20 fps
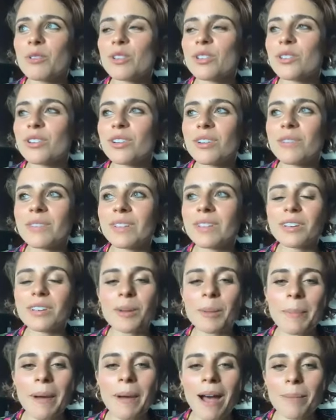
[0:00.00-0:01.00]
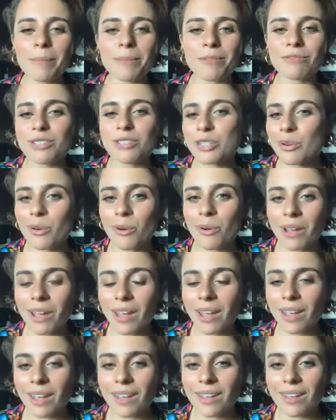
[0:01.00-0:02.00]
deserve a little pop of
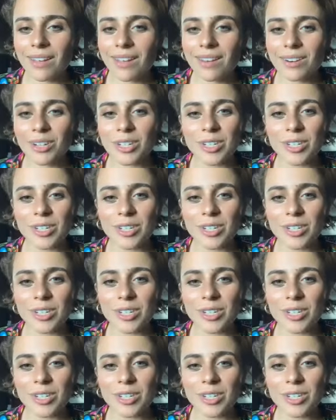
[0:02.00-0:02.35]
joy in our